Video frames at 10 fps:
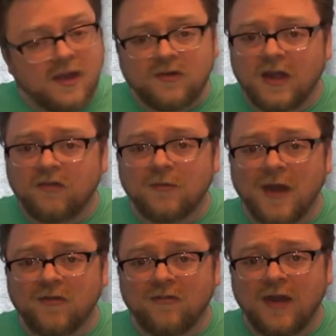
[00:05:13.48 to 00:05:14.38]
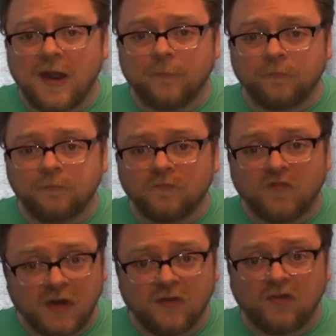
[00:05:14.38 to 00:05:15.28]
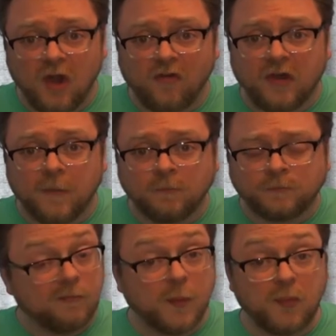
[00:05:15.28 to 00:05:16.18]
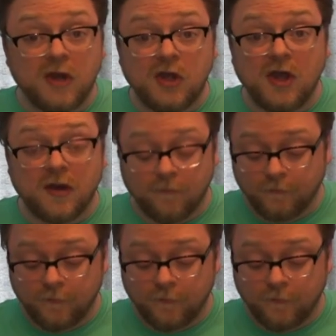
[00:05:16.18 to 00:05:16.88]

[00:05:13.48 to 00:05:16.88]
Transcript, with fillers: It tastes about the same, very salty, but pretty good.